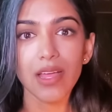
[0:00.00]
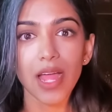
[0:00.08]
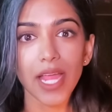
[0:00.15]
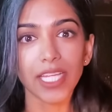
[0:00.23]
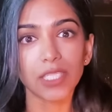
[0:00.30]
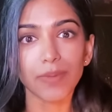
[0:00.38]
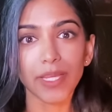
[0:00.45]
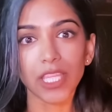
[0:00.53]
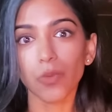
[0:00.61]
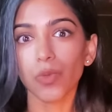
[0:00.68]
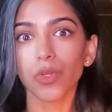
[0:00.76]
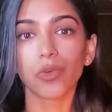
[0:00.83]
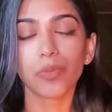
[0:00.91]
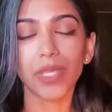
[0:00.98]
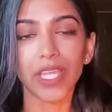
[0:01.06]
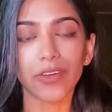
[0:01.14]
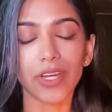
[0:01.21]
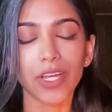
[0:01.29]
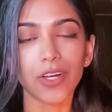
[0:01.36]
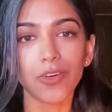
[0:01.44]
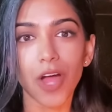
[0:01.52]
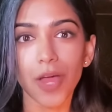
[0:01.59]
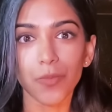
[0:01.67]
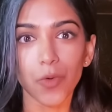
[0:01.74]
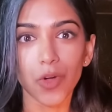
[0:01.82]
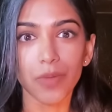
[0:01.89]
I expect that we will be hearing a lot
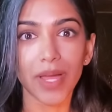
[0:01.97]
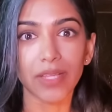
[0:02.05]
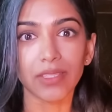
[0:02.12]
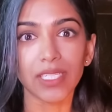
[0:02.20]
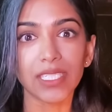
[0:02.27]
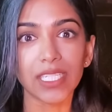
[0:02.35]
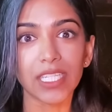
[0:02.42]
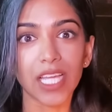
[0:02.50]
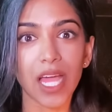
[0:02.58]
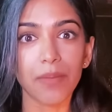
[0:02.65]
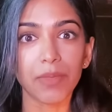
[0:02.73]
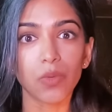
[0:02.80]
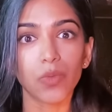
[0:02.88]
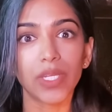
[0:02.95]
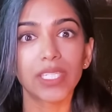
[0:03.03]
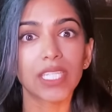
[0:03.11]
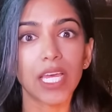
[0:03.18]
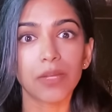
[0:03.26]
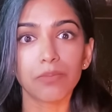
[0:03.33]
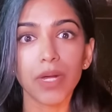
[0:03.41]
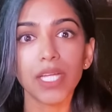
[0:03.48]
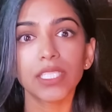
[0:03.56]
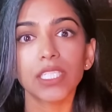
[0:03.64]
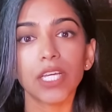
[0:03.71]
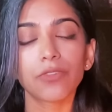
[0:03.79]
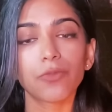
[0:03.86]
more about this in the coming weeks and
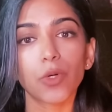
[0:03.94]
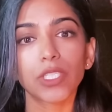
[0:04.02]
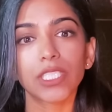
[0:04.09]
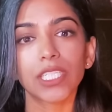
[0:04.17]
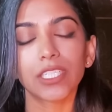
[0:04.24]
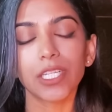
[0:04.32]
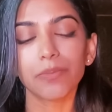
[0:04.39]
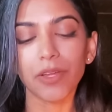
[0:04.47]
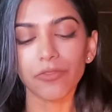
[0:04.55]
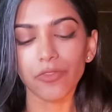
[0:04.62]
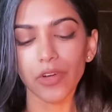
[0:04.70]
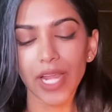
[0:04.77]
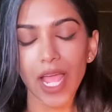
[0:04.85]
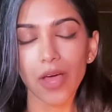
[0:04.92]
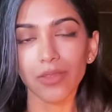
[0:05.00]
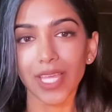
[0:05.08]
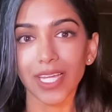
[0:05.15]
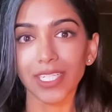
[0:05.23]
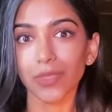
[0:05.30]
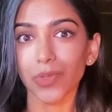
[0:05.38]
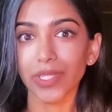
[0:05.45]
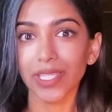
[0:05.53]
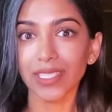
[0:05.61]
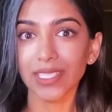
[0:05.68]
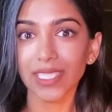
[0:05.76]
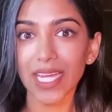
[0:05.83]
months, unfortunately, but for now, that is where
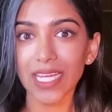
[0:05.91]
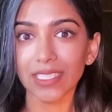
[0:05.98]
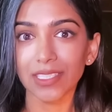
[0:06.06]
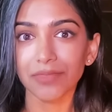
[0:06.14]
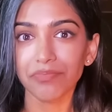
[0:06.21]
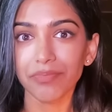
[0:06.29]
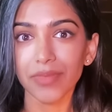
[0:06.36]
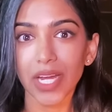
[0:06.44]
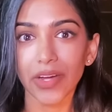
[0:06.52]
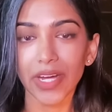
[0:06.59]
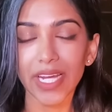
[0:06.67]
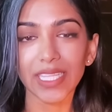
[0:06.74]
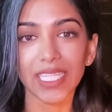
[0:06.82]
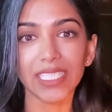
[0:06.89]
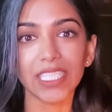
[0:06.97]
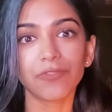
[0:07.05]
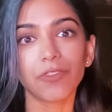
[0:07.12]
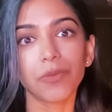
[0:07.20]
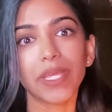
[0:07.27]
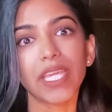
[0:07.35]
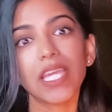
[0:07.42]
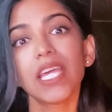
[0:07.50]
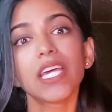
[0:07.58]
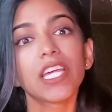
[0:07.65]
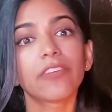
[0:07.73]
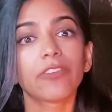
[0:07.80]
things stand. All right, that's it for me.
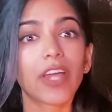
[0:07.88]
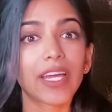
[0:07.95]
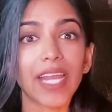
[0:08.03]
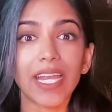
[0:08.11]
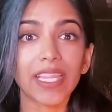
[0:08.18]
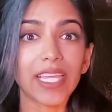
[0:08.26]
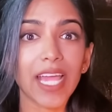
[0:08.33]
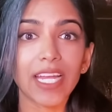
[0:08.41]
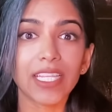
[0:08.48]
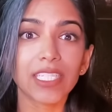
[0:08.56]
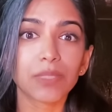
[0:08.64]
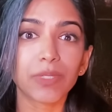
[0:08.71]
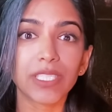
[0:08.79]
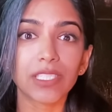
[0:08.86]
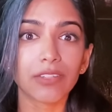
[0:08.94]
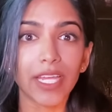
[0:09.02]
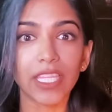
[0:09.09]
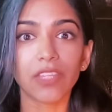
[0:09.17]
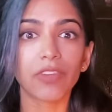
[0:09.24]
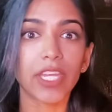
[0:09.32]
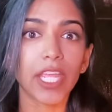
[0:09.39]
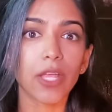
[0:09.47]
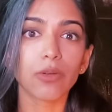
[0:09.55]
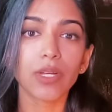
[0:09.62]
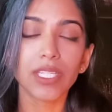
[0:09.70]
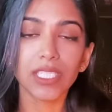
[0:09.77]
If you got anything out of this, please like the
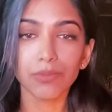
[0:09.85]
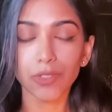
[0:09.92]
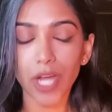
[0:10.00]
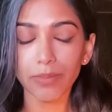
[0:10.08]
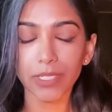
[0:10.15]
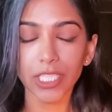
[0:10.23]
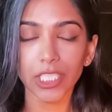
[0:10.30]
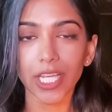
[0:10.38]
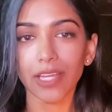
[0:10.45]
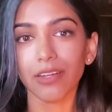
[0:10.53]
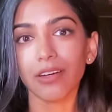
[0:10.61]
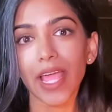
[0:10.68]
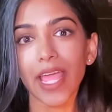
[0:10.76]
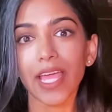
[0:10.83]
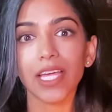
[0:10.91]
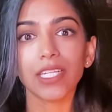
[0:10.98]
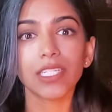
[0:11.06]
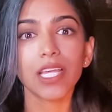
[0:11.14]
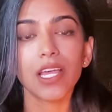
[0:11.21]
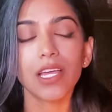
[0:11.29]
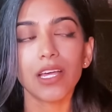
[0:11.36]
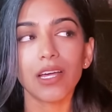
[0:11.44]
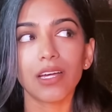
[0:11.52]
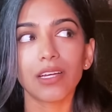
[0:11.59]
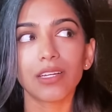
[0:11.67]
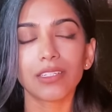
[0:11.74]
video, subscribe to the channel, and
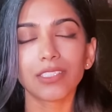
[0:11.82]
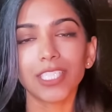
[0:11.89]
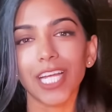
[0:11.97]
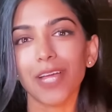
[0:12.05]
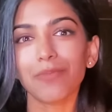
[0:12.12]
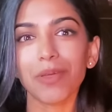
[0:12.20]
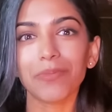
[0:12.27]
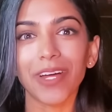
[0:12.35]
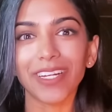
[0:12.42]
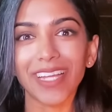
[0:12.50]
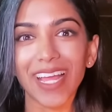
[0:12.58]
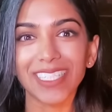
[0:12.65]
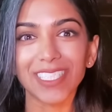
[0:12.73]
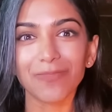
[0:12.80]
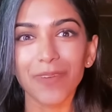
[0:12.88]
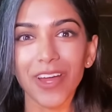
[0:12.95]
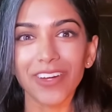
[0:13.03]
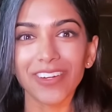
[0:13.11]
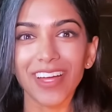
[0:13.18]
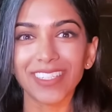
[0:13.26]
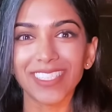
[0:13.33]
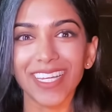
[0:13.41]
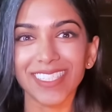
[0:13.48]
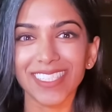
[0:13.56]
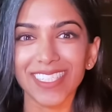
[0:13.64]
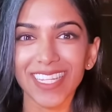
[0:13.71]
uh, check out my podcast, Modern
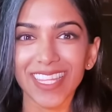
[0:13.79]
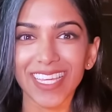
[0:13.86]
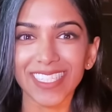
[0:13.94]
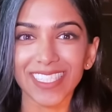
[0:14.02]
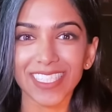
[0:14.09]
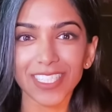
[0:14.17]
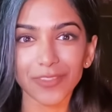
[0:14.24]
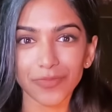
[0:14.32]
Context. Thanks.